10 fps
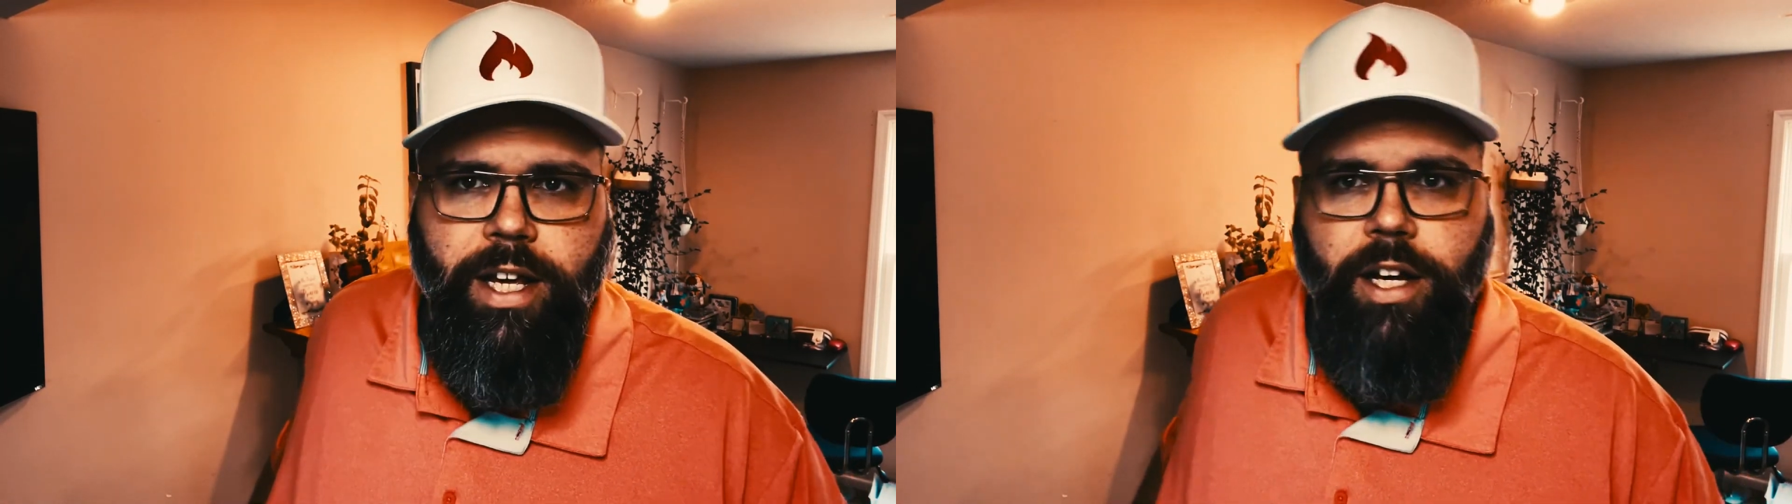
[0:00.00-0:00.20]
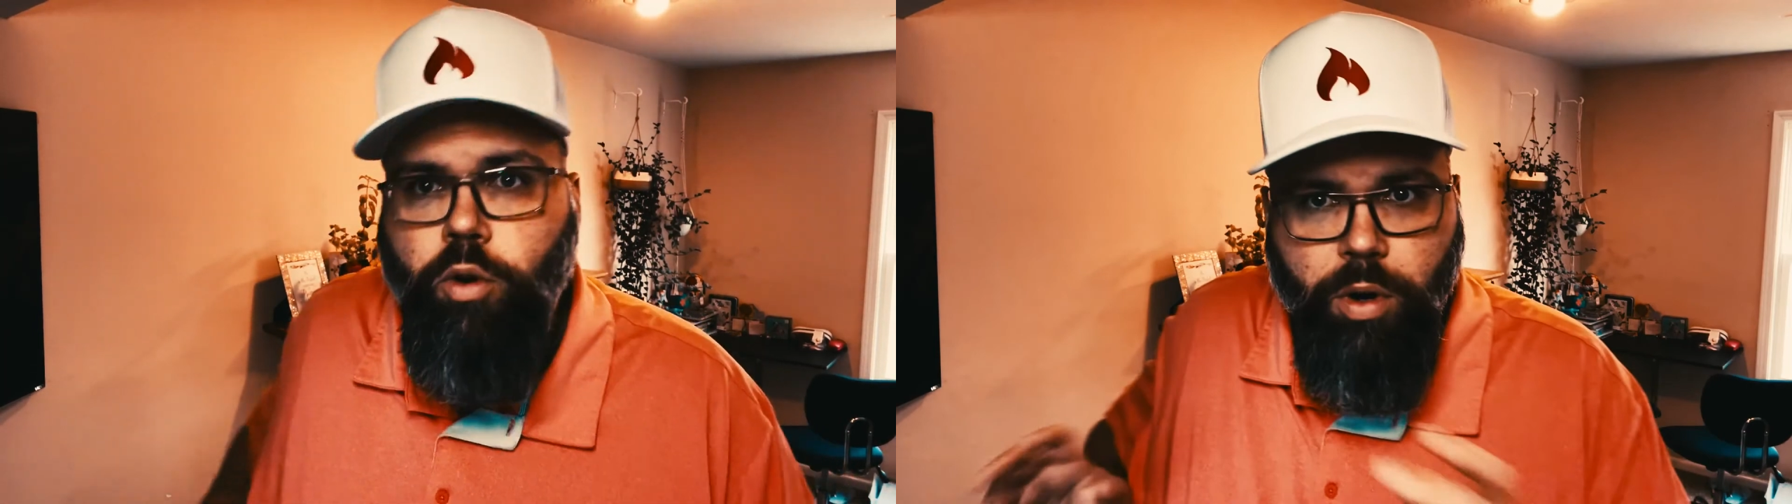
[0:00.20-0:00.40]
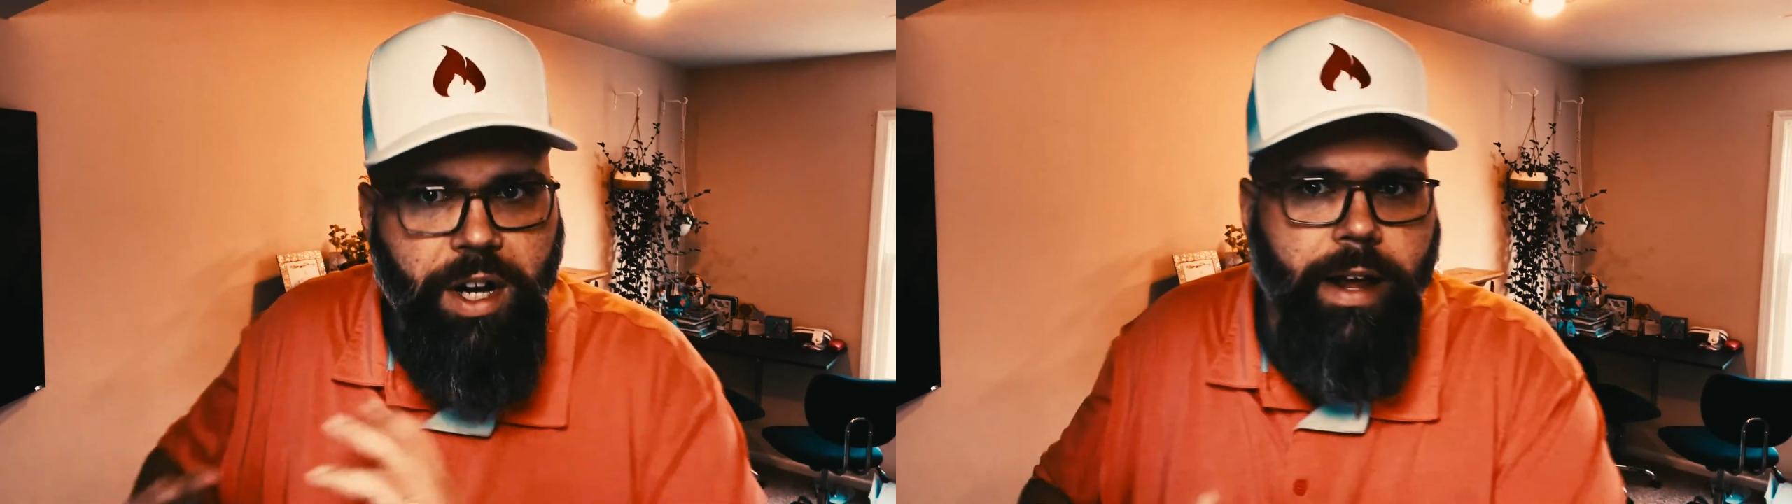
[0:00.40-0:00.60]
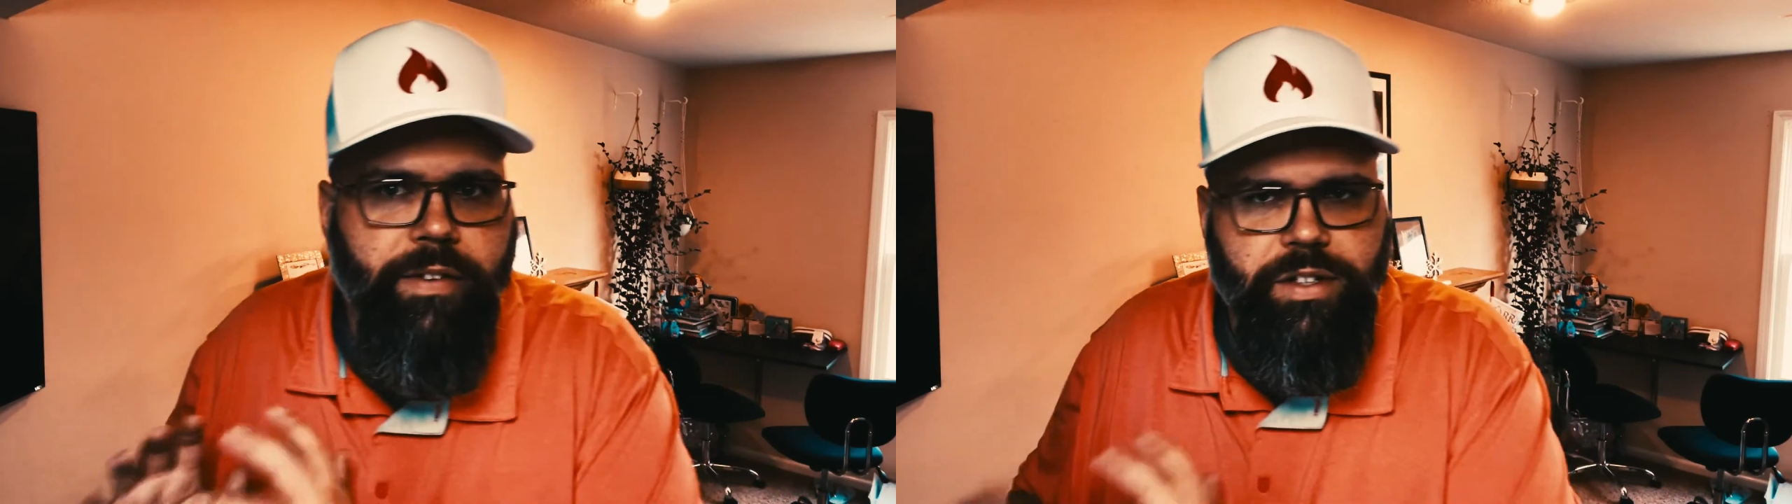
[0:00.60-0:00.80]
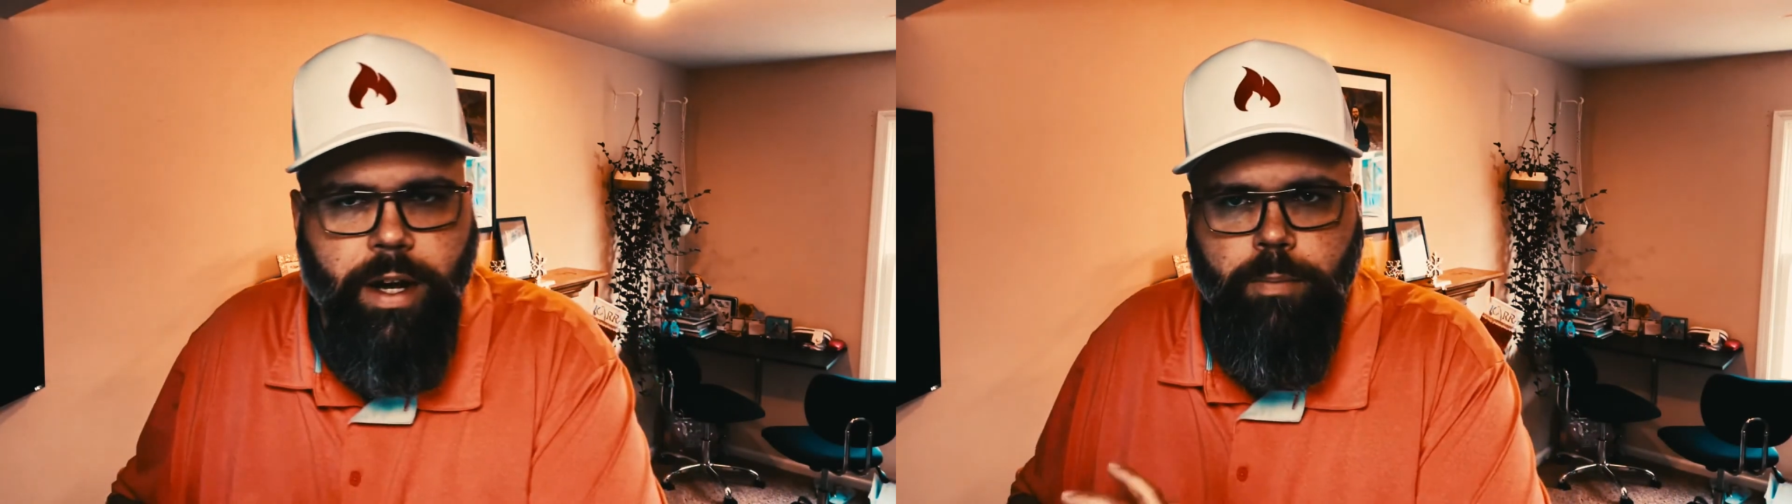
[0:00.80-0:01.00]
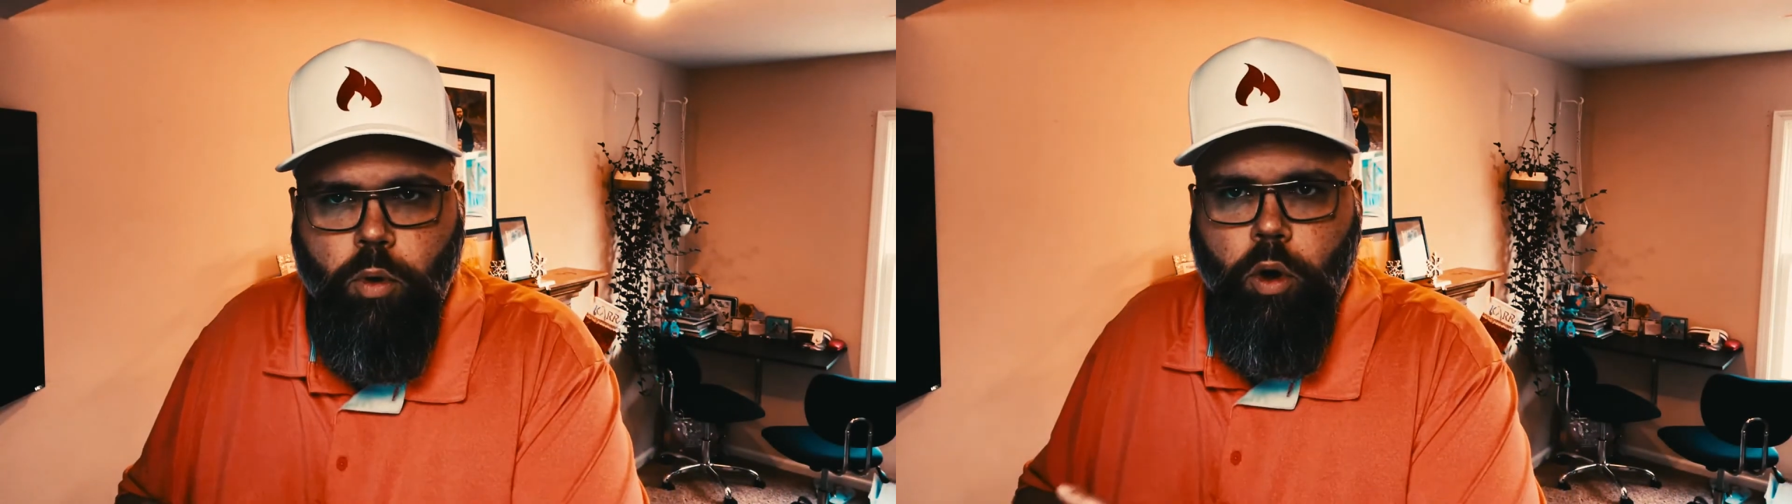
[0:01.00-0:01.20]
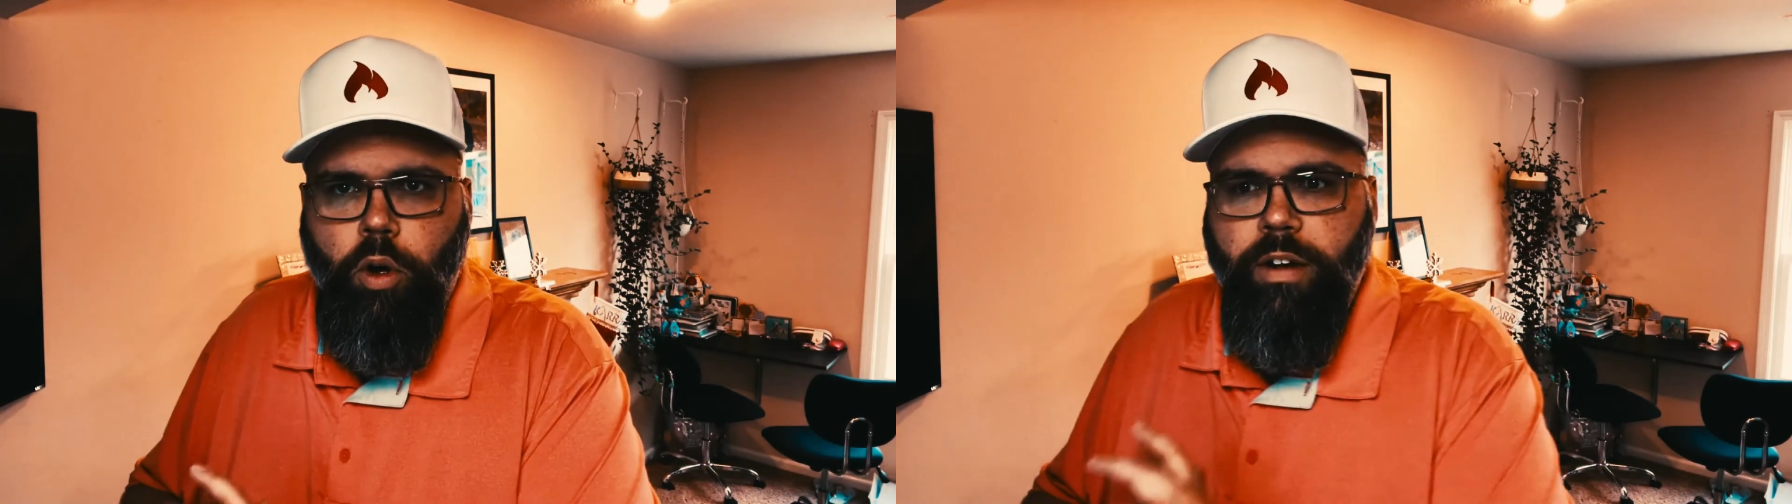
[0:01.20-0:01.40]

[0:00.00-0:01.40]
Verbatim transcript: a Corey Davis type role,